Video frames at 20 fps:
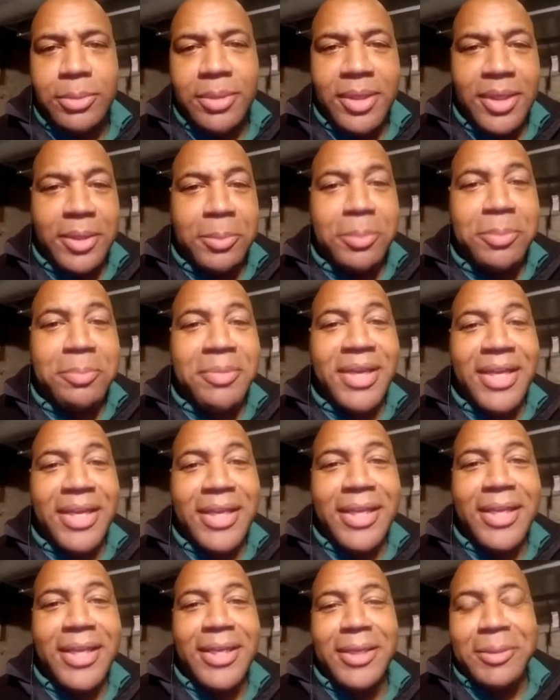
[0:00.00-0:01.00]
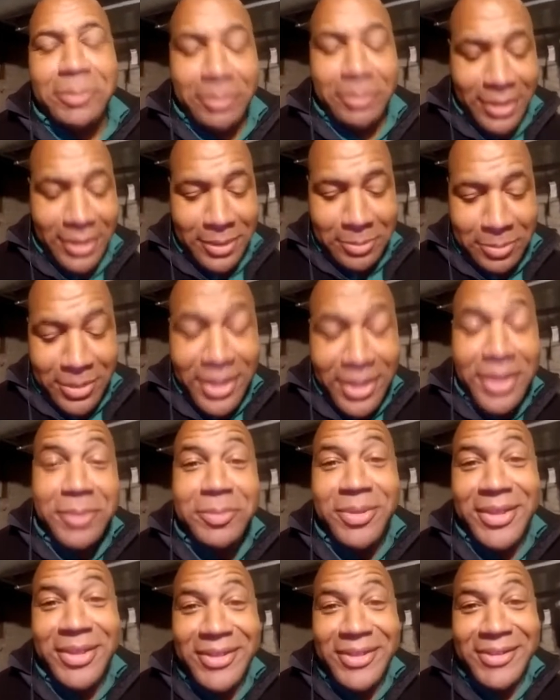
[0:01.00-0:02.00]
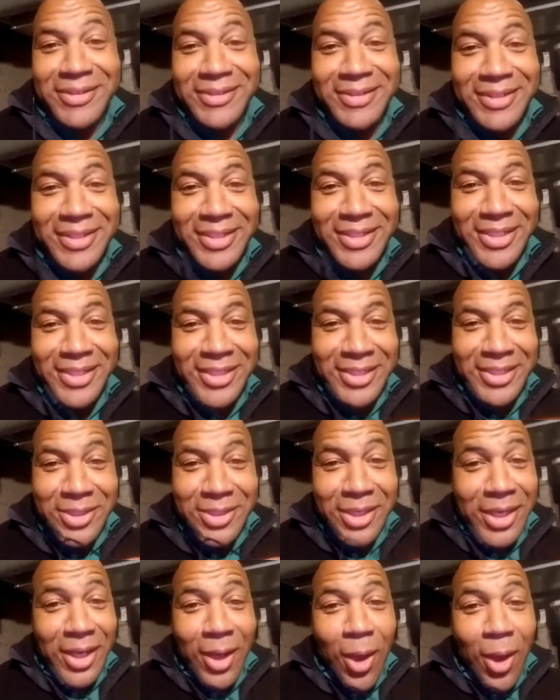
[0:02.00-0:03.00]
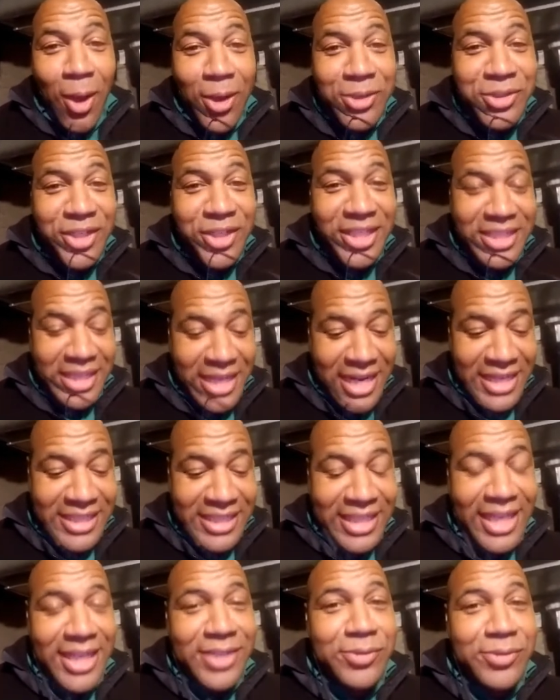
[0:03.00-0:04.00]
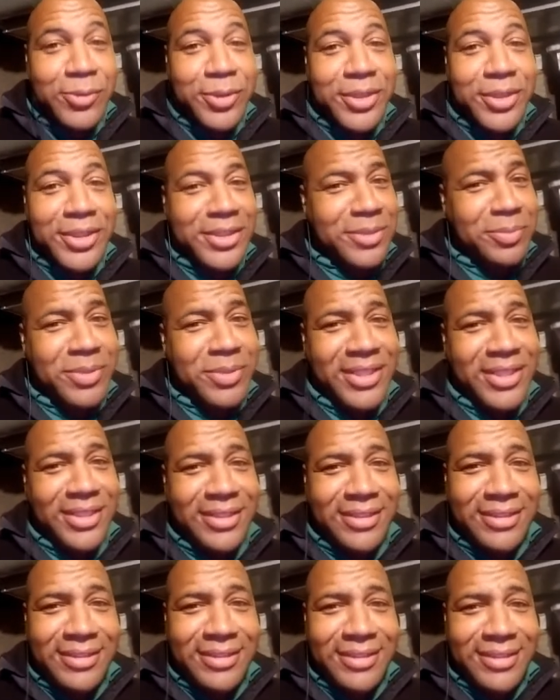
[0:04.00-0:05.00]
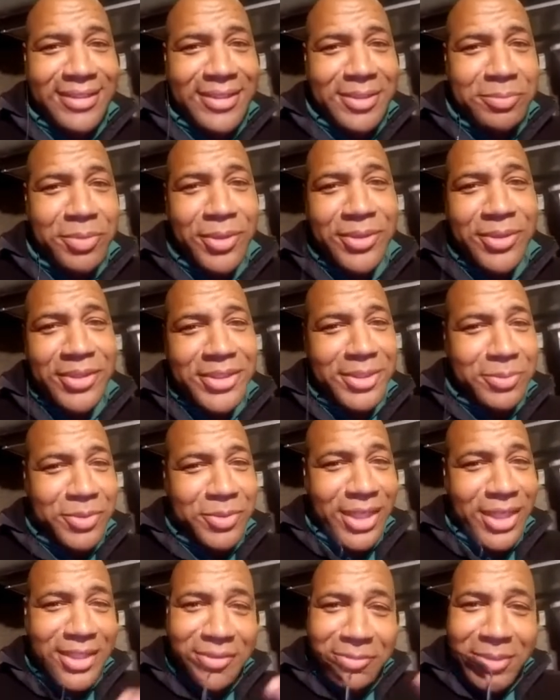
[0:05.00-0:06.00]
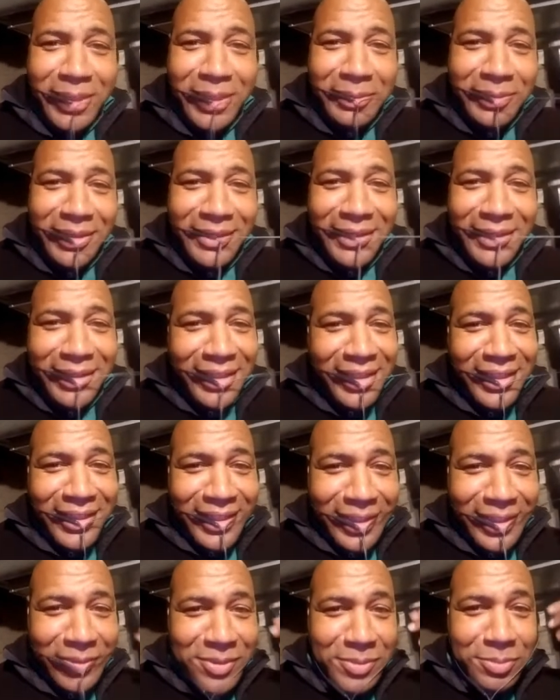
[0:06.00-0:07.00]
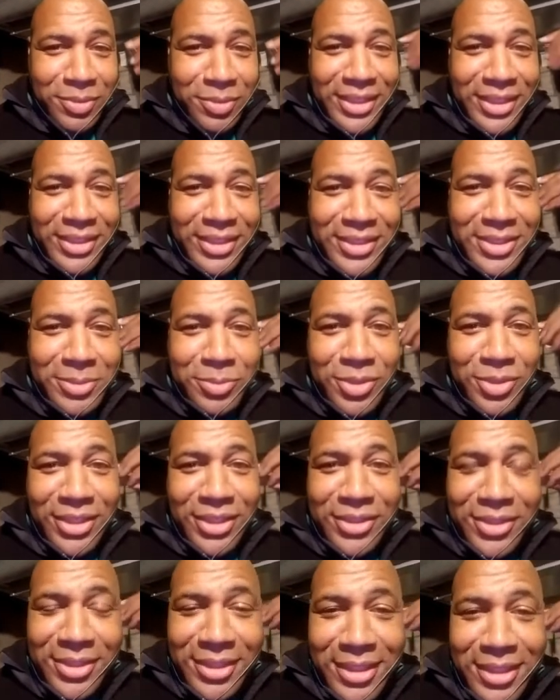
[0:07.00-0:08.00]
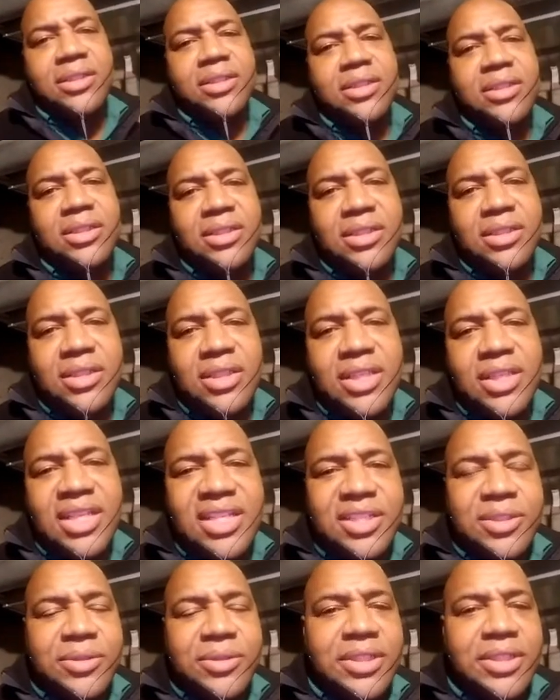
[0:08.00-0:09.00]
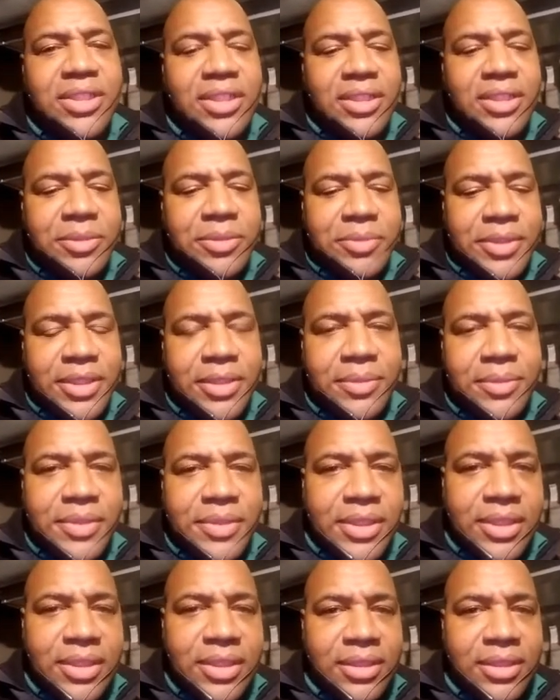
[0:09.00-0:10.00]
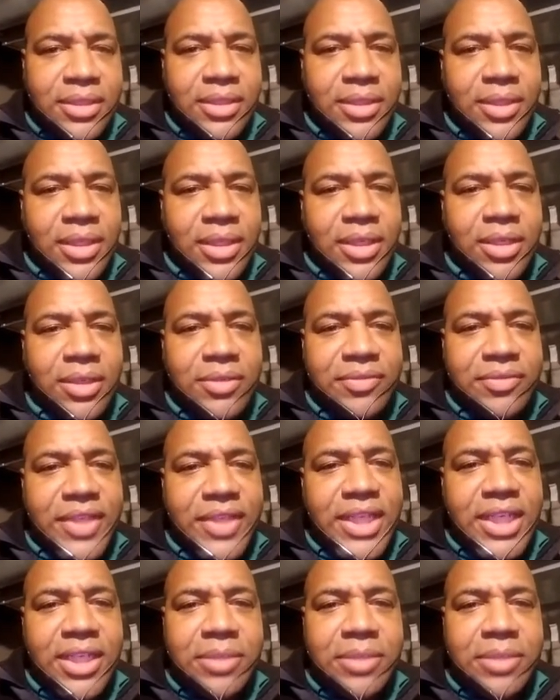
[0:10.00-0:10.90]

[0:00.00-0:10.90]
My opinion, because all Justin Ice has for you is opinions. It's purely subjective, baby. I'm just bringing the subjection. A lot of storytelling has become like I call vending